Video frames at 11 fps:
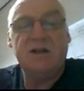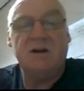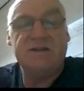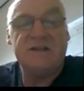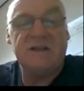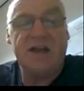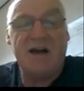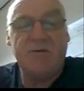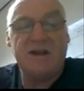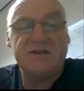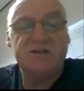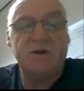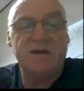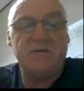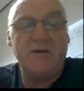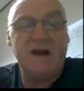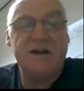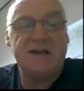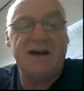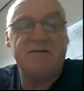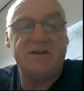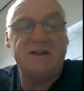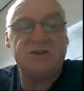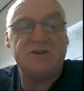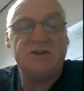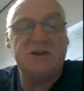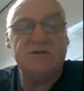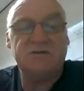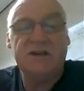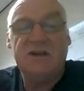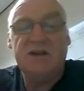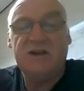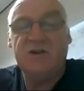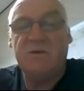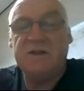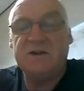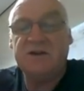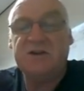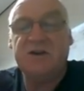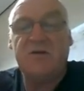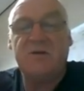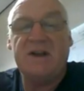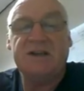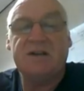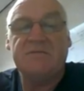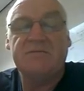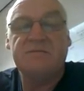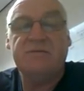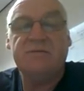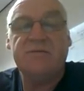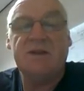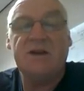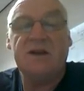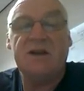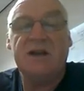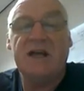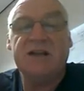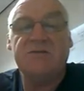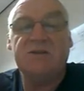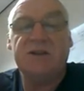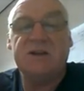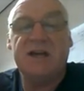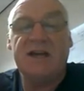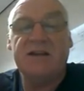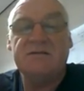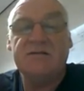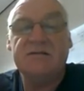Obviously, the Gatwick is 24-hour TAF, and it just shows the weather deteriorating later in the day.